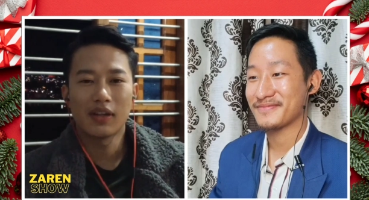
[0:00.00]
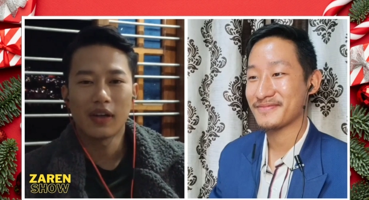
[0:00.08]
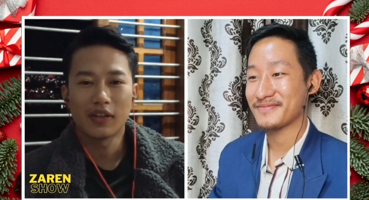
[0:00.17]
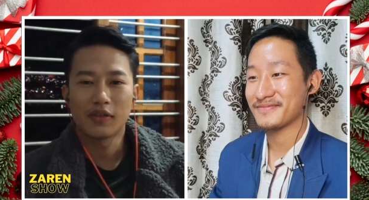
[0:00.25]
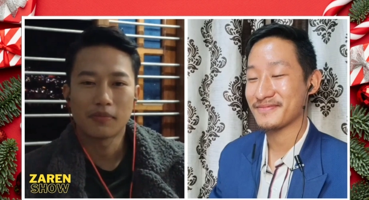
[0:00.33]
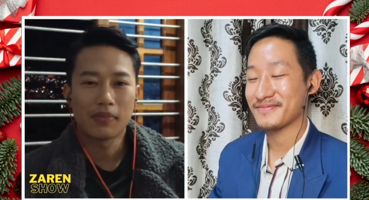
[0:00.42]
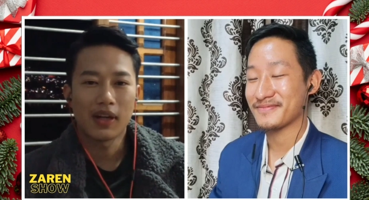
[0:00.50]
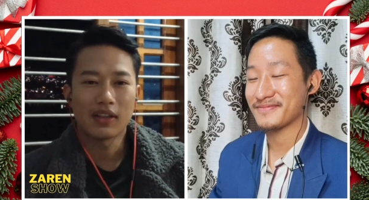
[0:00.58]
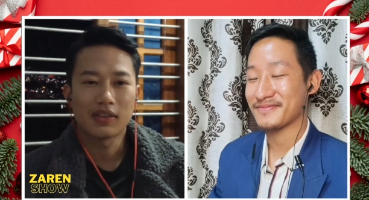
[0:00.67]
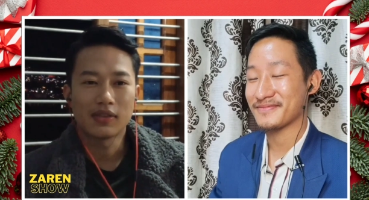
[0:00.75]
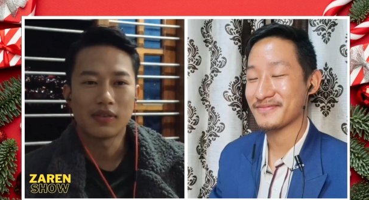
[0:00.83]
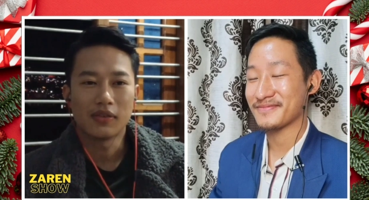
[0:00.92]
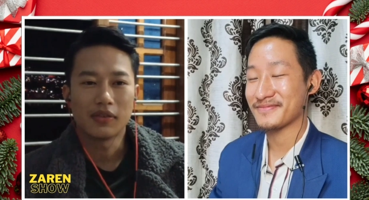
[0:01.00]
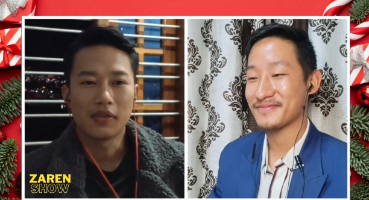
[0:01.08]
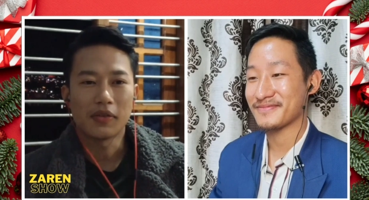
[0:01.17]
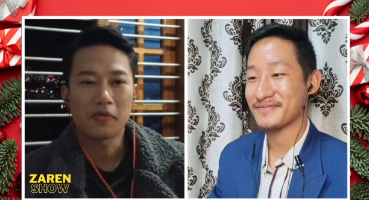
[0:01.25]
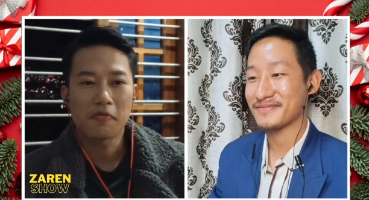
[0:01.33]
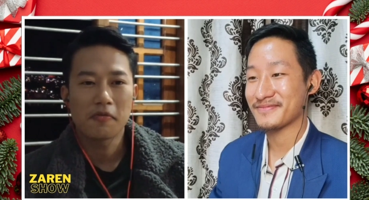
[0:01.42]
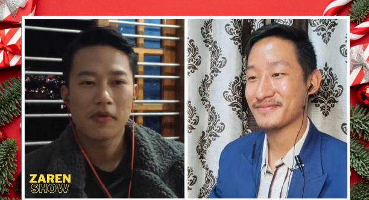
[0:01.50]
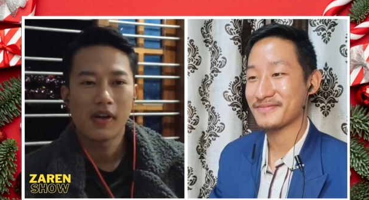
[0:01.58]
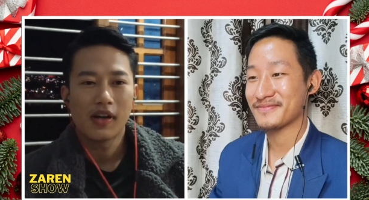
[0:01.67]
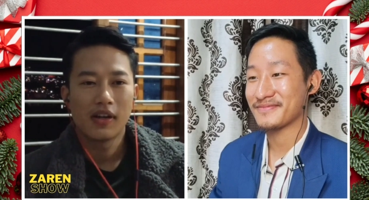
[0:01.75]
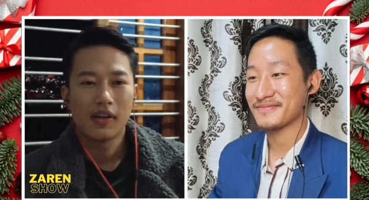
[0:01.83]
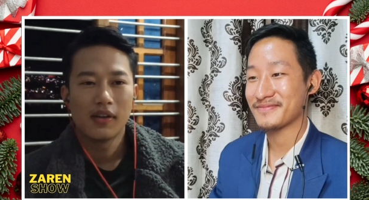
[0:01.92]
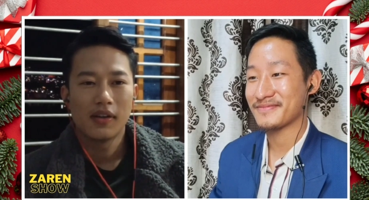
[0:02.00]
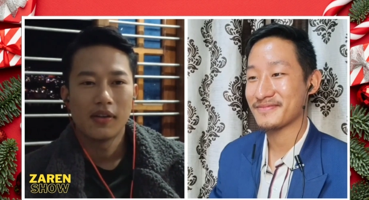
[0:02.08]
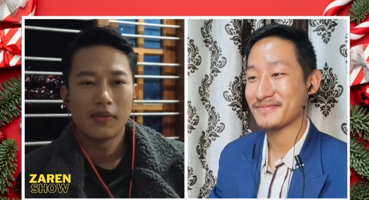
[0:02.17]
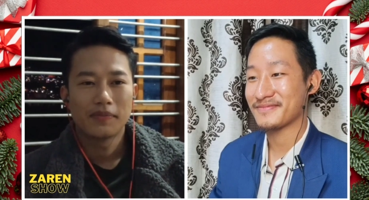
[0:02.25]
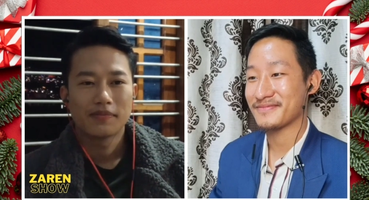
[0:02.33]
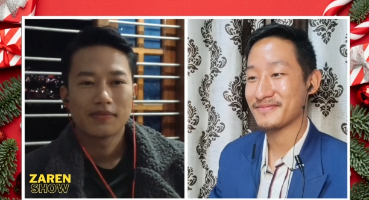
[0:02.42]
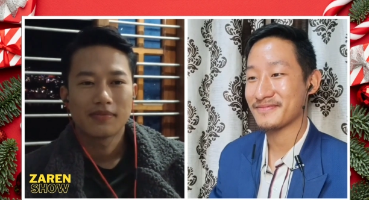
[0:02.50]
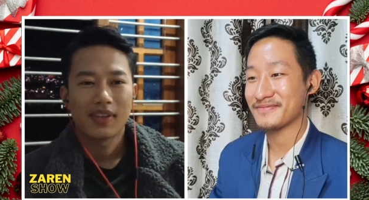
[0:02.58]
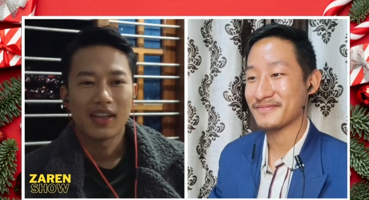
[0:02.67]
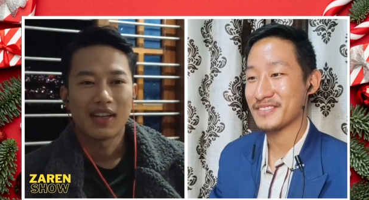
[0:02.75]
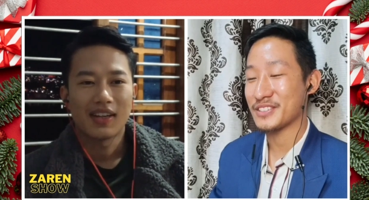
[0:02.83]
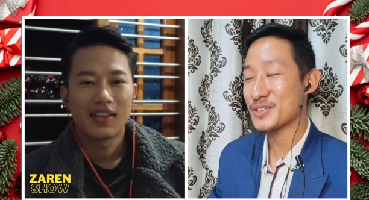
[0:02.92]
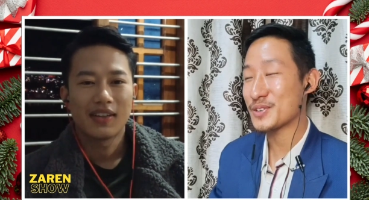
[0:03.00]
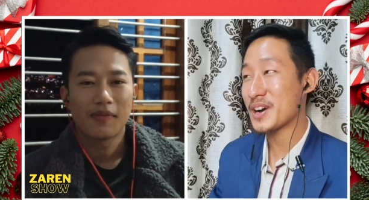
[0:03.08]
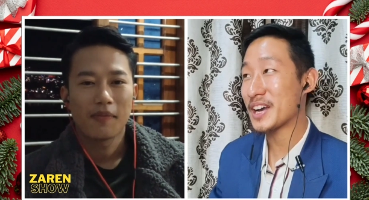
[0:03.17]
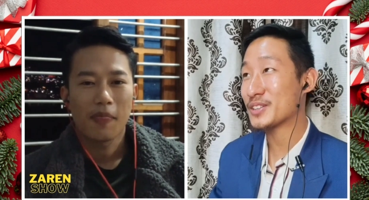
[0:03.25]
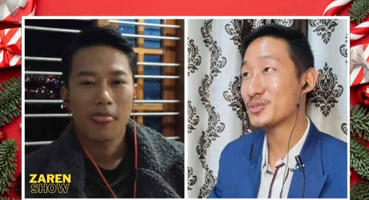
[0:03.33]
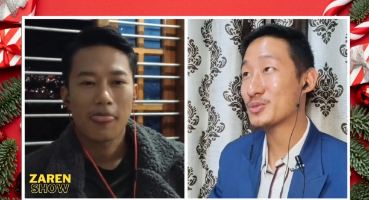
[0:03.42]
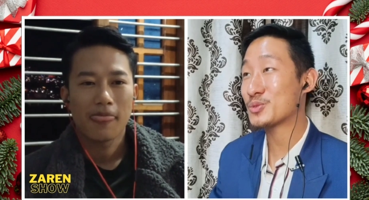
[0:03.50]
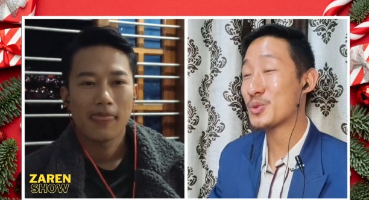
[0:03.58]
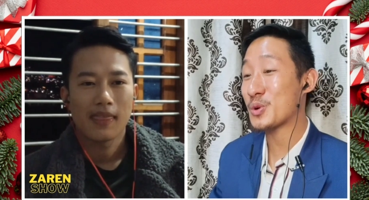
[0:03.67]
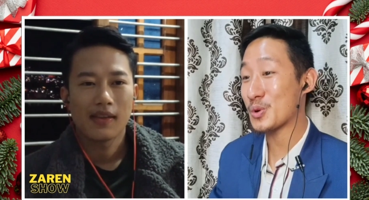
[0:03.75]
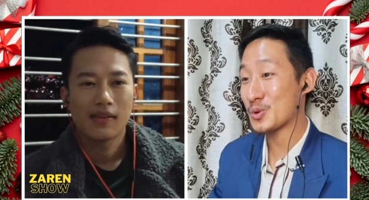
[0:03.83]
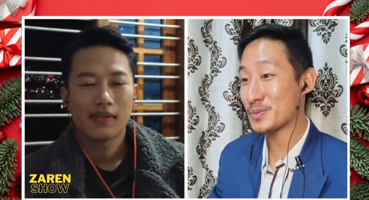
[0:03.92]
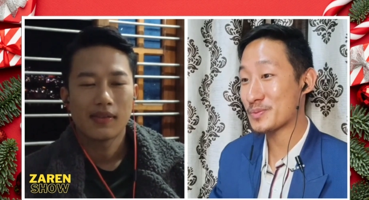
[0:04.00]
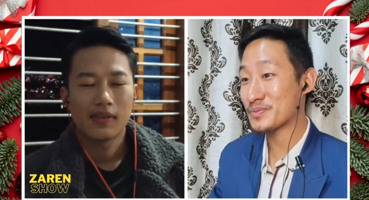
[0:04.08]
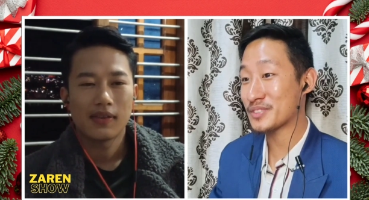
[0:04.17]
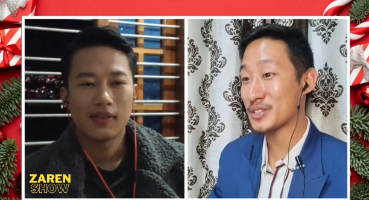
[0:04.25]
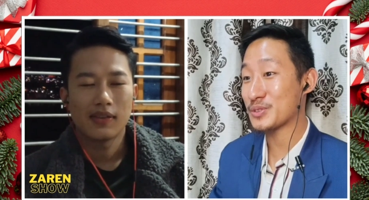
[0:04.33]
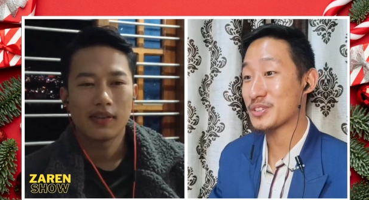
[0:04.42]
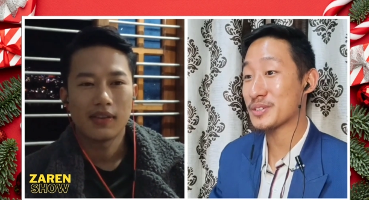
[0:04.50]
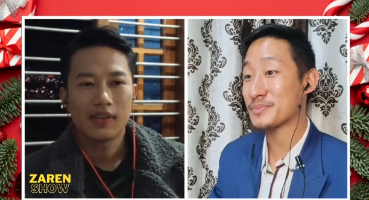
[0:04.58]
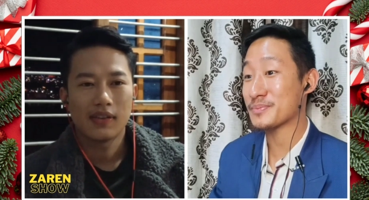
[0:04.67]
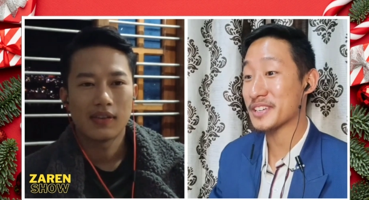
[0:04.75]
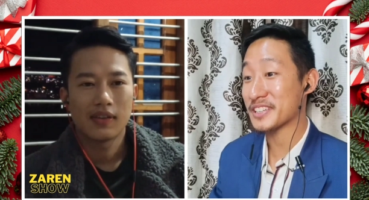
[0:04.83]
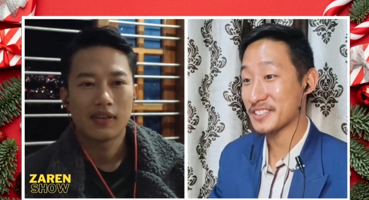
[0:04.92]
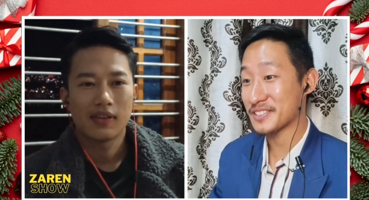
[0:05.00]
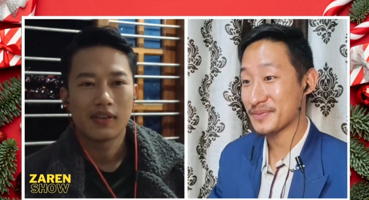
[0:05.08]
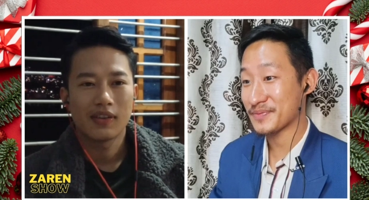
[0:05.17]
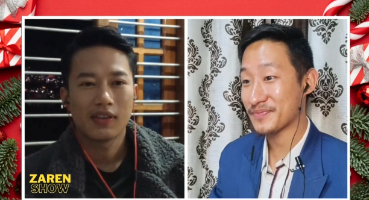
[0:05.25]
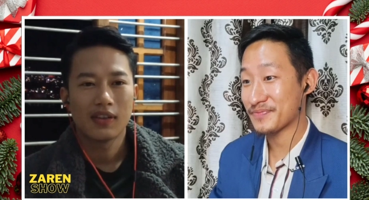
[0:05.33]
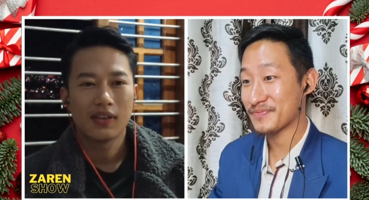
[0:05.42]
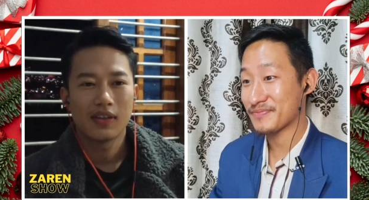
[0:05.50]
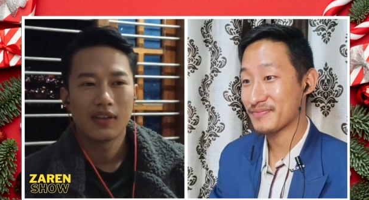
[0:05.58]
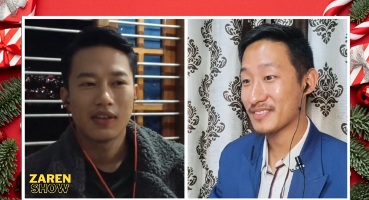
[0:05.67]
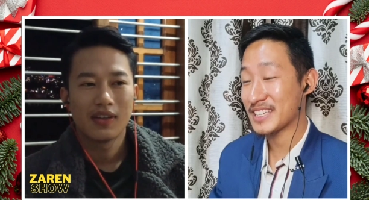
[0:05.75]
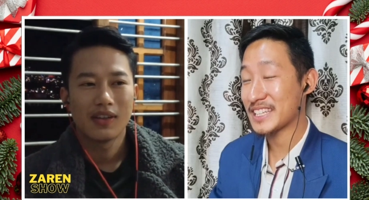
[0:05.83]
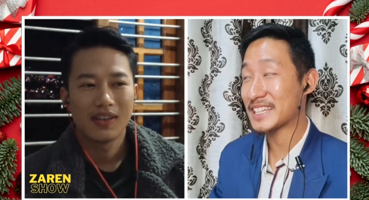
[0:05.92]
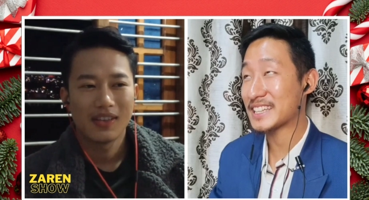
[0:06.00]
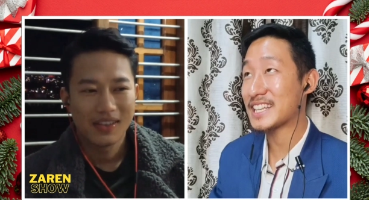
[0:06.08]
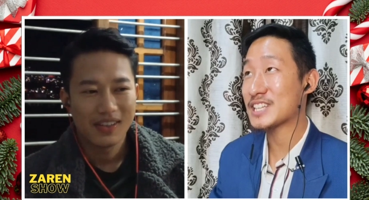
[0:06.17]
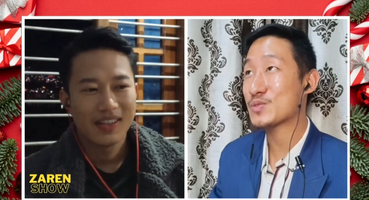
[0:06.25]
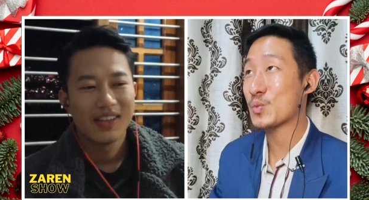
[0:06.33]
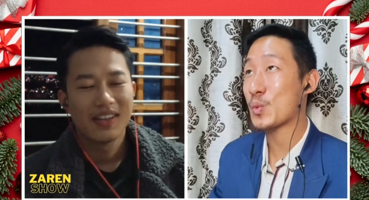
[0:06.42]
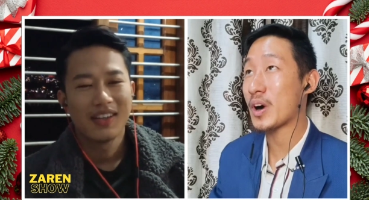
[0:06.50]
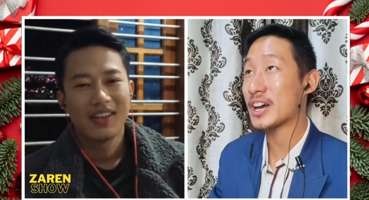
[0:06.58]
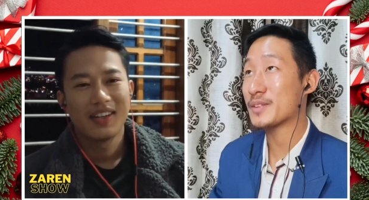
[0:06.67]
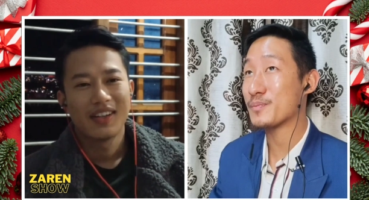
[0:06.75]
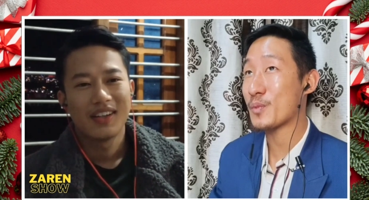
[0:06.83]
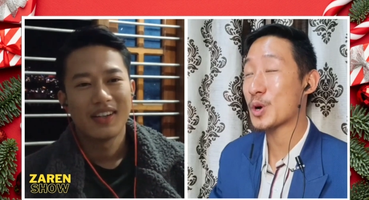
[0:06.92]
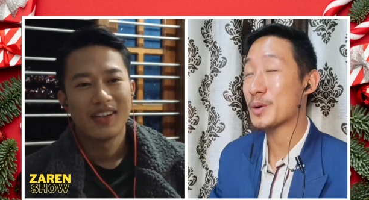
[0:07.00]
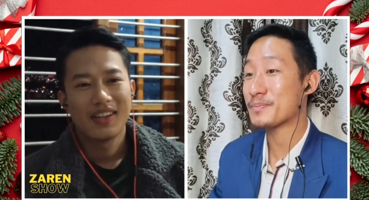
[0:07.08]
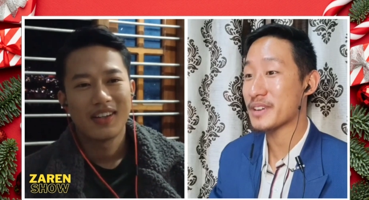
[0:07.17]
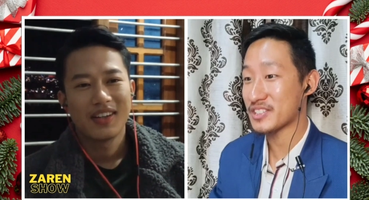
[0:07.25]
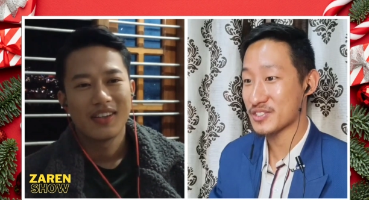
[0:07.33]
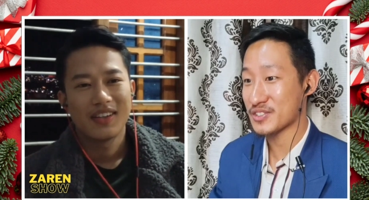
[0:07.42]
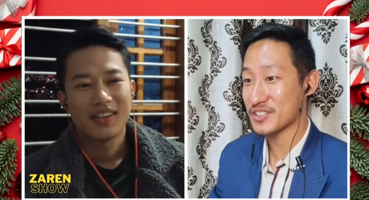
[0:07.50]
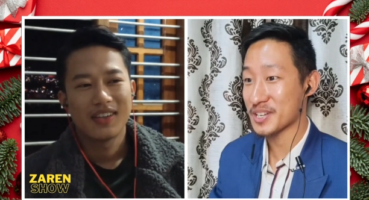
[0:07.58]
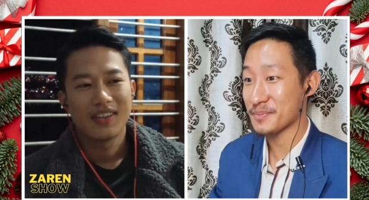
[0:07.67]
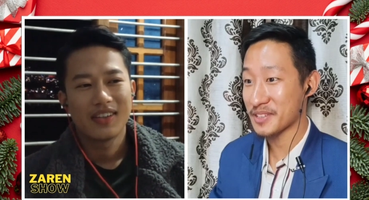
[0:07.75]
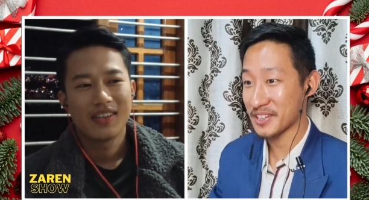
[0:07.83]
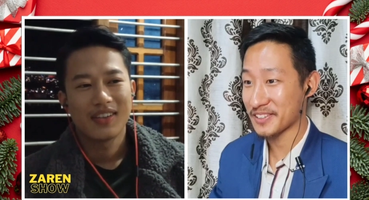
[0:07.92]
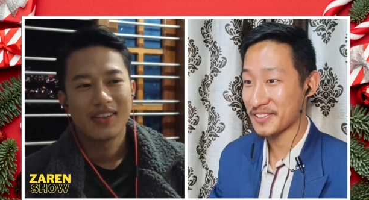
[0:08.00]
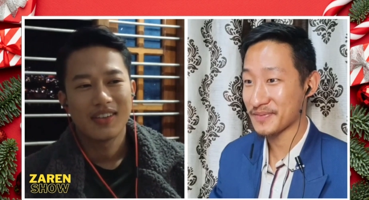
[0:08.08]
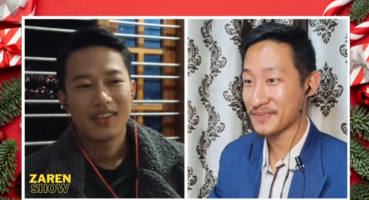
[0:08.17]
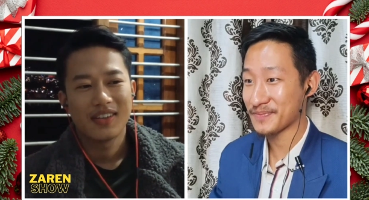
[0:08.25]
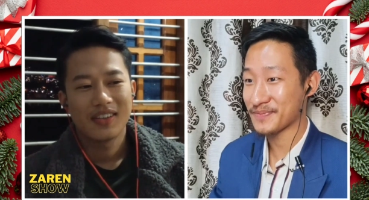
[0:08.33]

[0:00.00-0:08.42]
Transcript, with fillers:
Speaker 1: right now, I don't mm-hmm. plan to. No.
Speaker 2: Mm-hmm. Yeah. You know, I do hope that you compete in at least one more pageant or something.